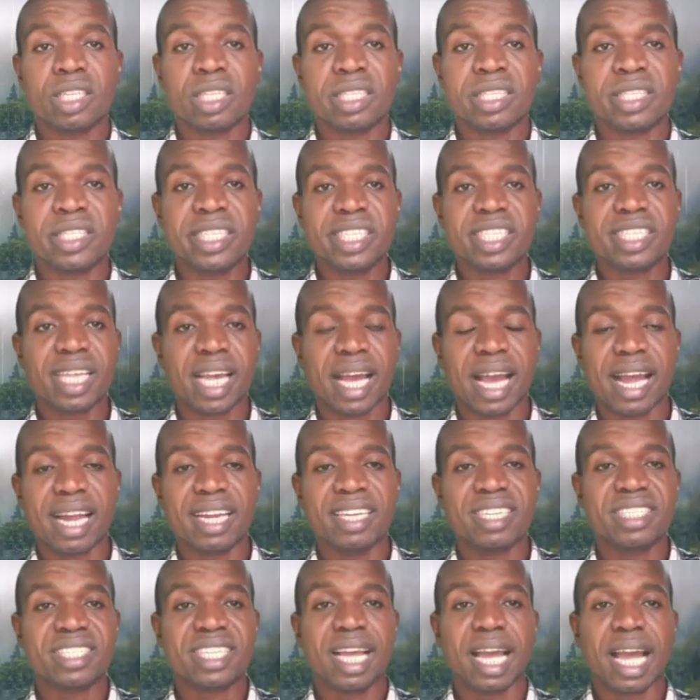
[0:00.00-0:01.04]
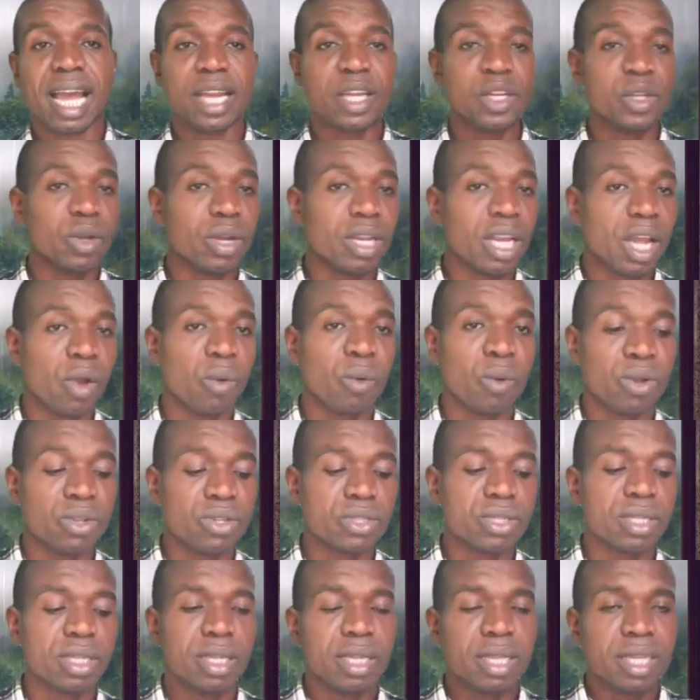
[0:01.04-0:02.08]
These hands and the other
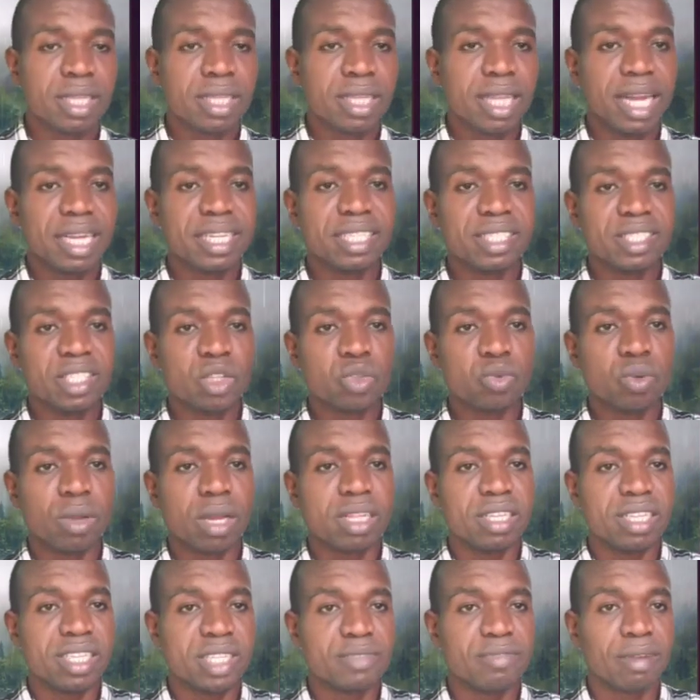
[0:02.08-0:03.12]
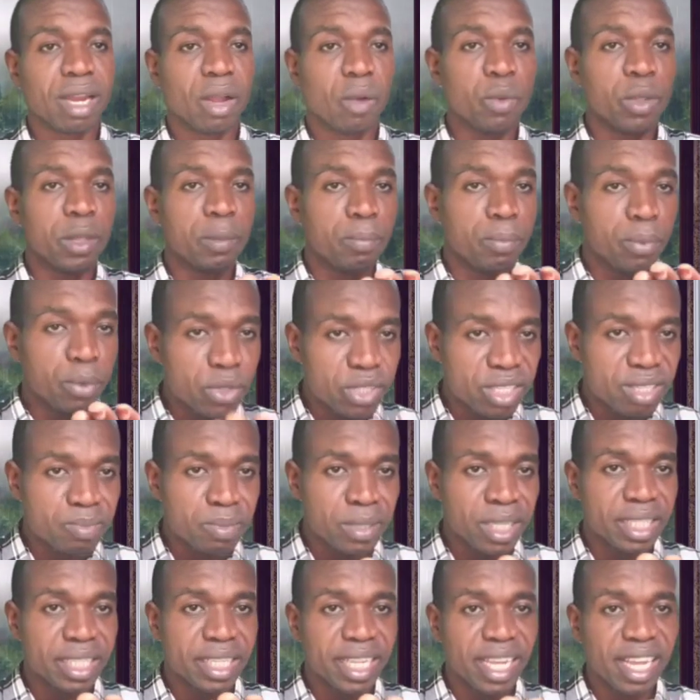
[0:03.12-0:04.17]
ones. That is this one. His father will put
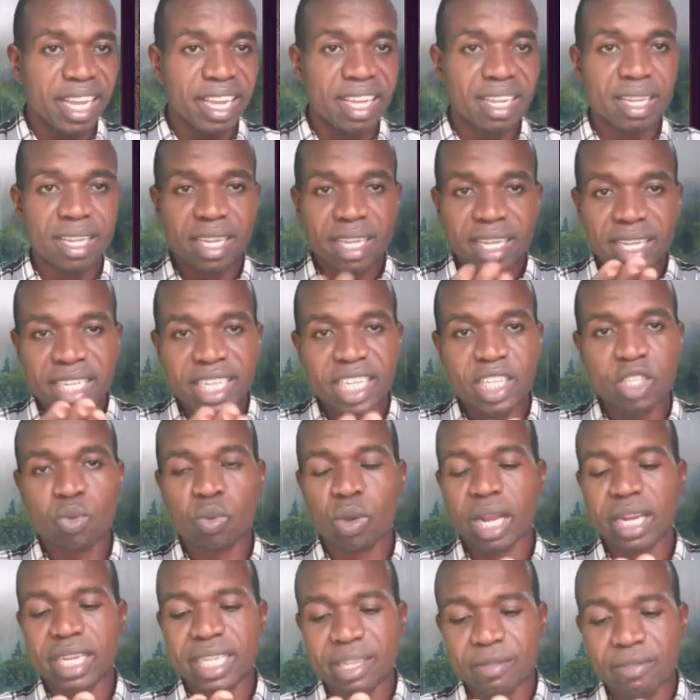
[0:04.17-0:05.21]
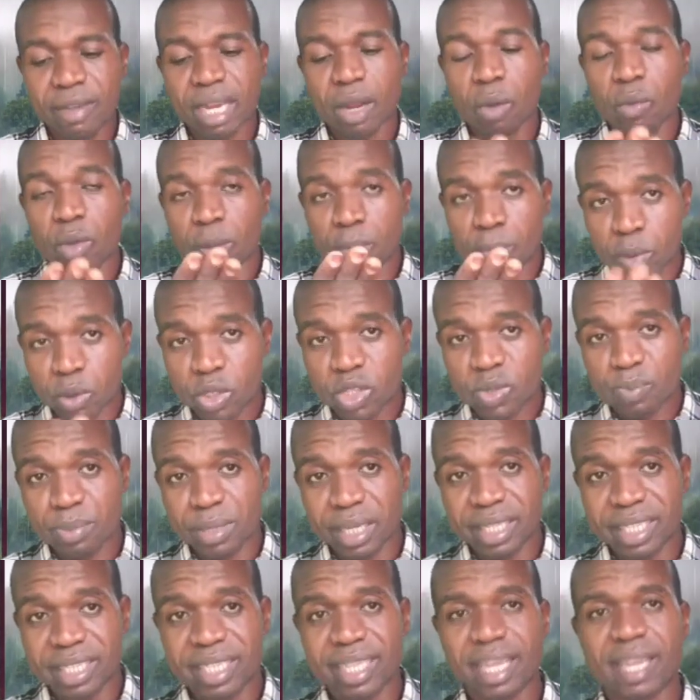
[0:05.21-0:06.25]
spirit here. This one, the father will put
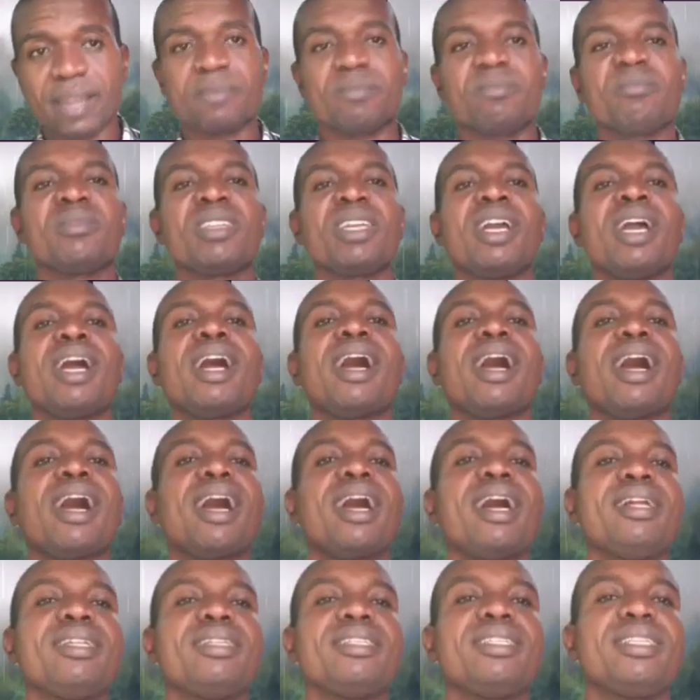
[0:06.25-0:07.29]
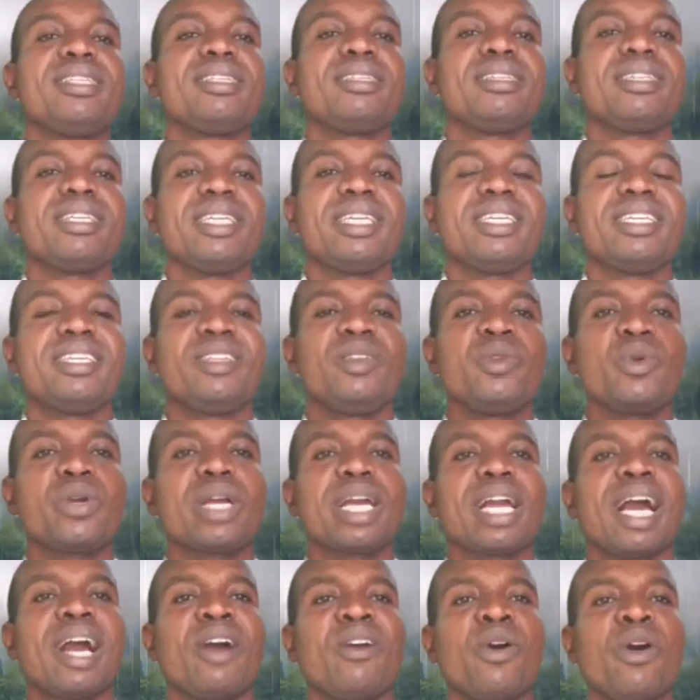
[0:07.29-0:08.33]
spirit there. And he
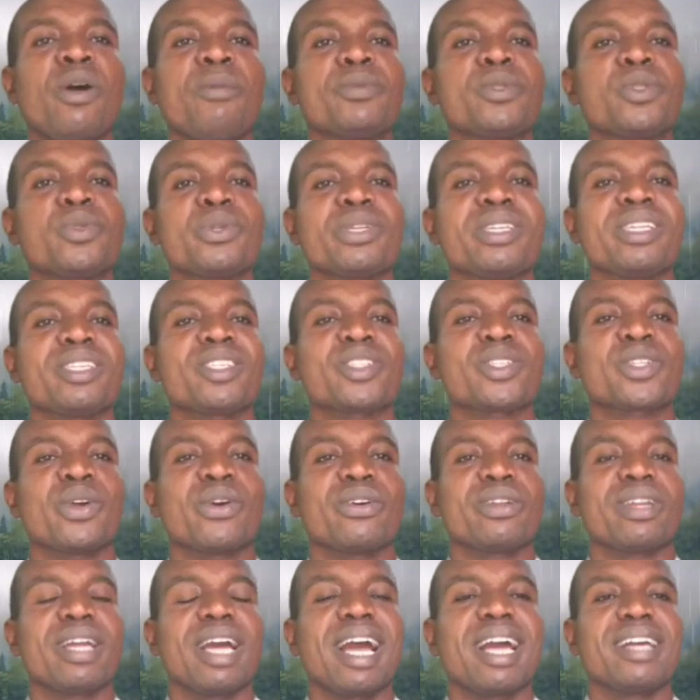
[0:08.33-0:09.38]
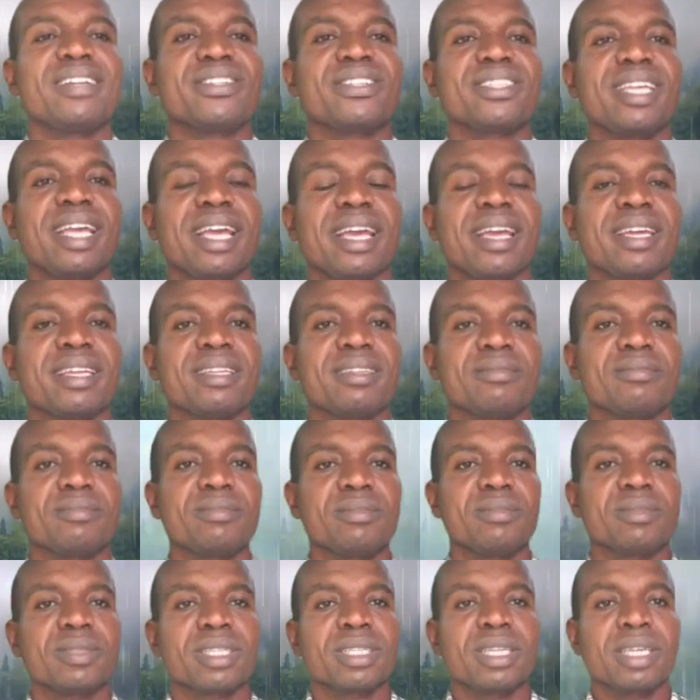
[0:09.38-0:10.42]
looked up to his son and said,
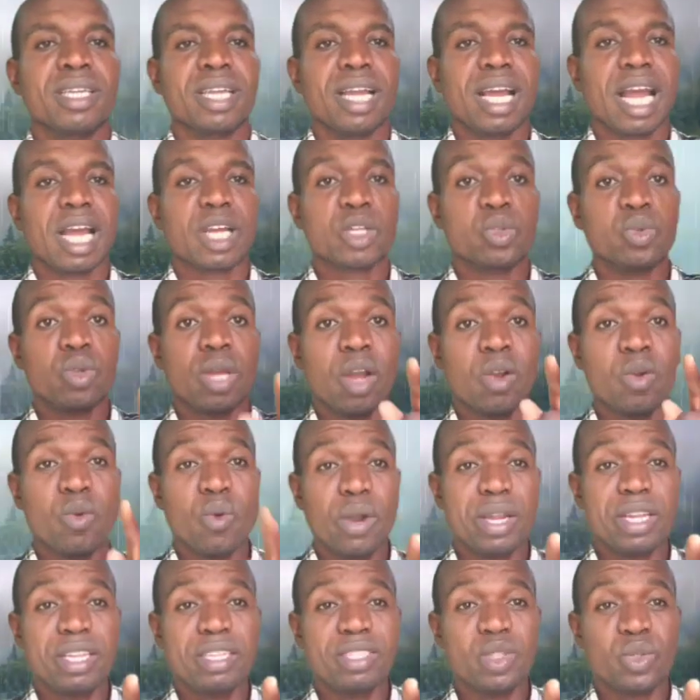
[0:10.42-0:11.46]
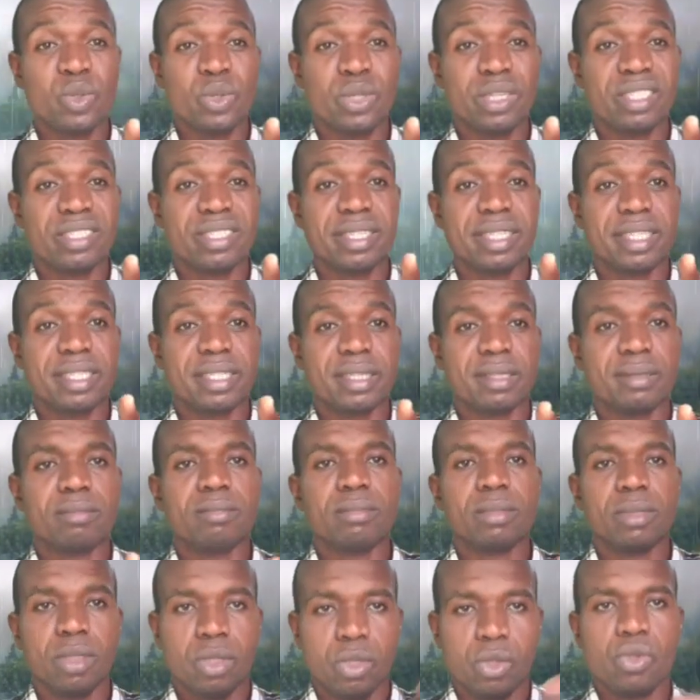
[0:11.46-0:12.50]
"As you are going to the city,
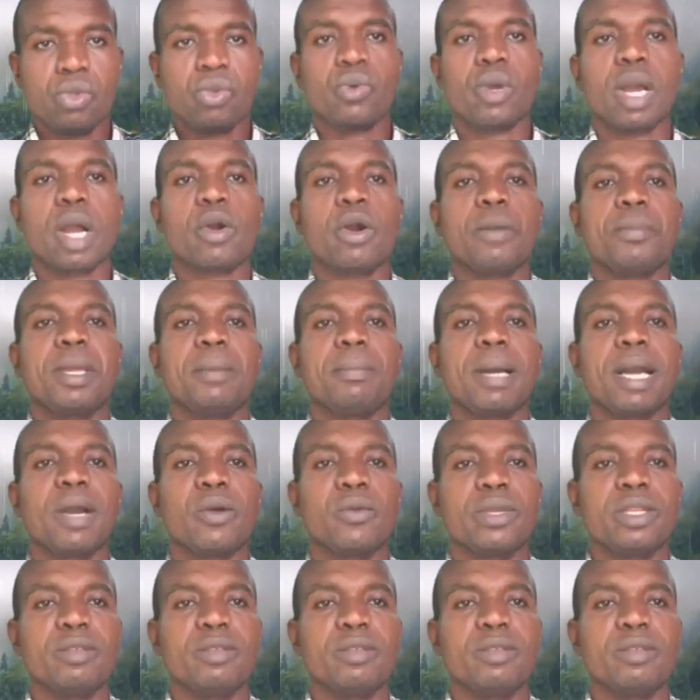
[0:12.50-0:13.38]
you are coming back